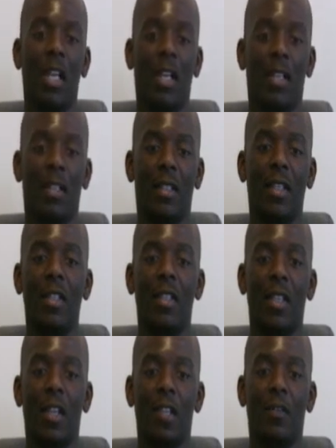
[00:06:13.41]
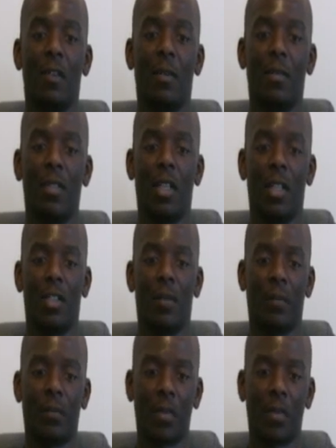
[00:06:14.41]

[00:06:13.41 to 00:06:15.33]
and exceed schedule implementation.